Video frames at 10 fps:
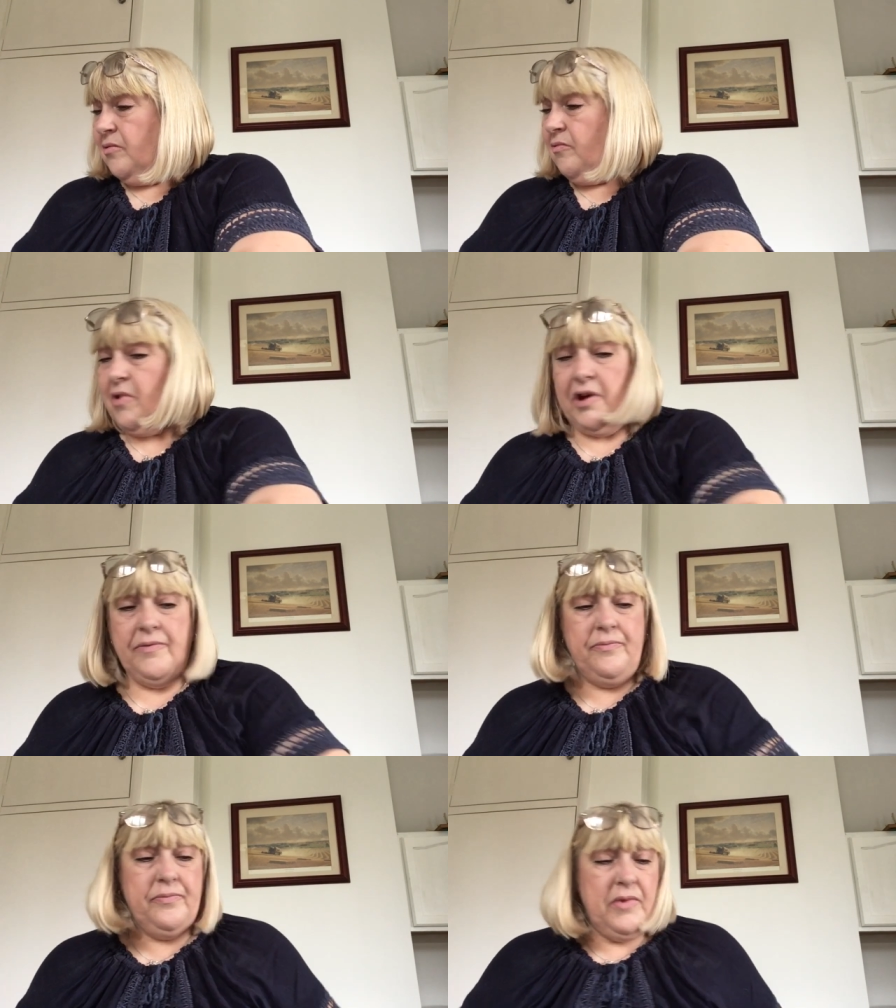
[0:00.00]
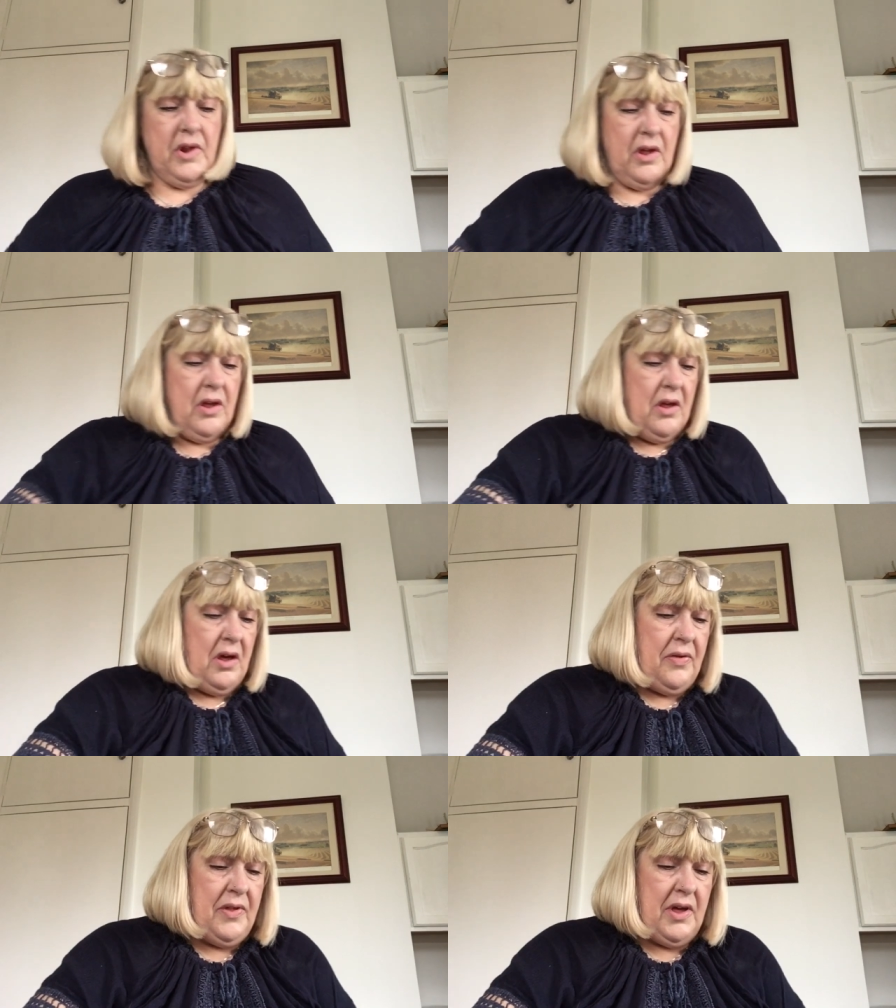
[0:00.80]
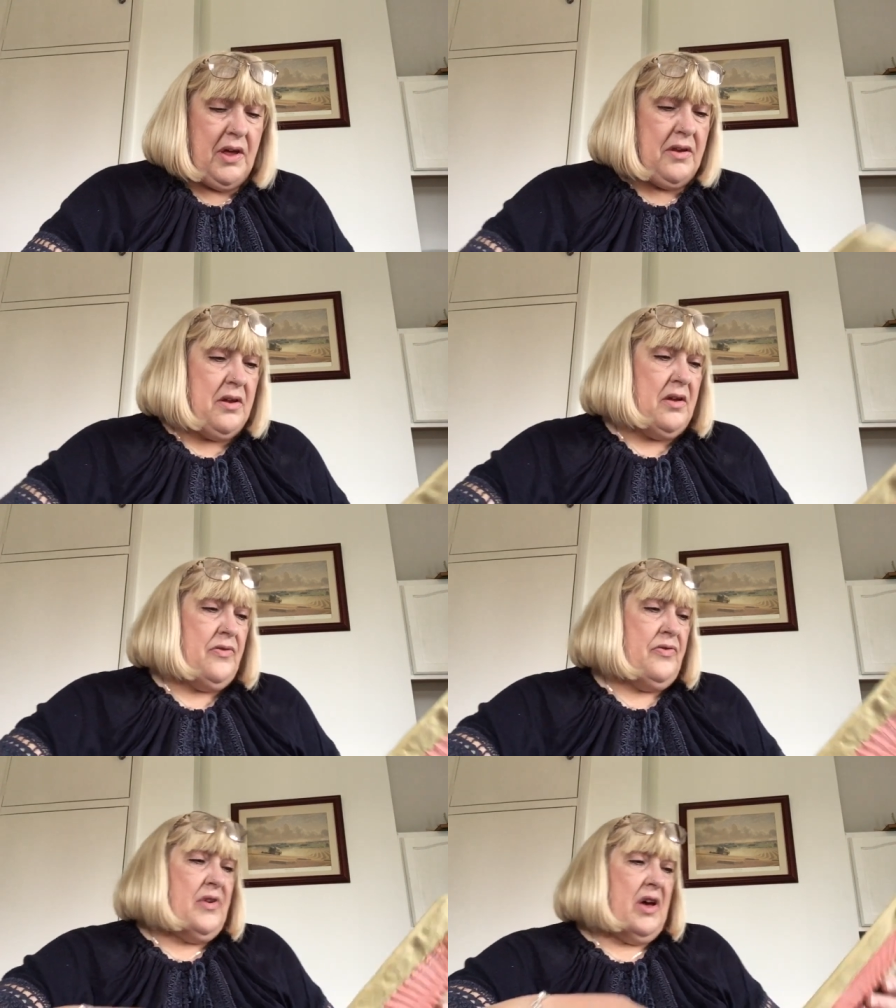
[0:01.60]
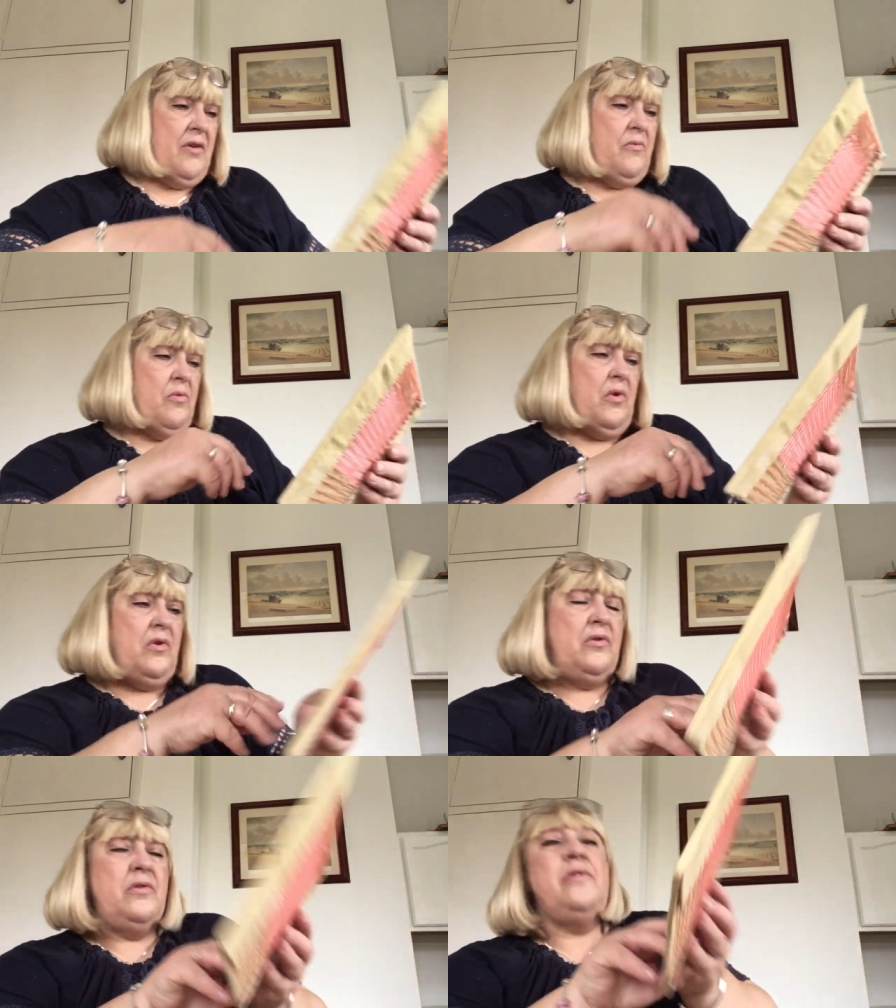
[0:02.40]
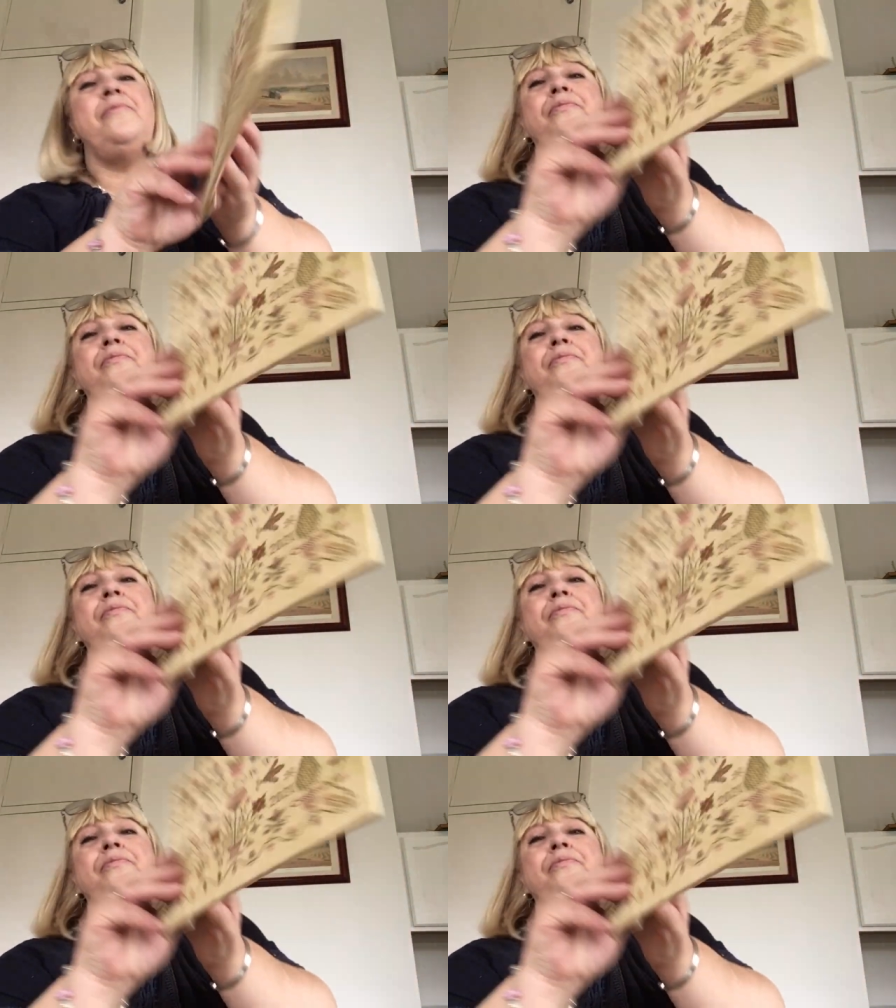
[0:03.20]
Right. And then that one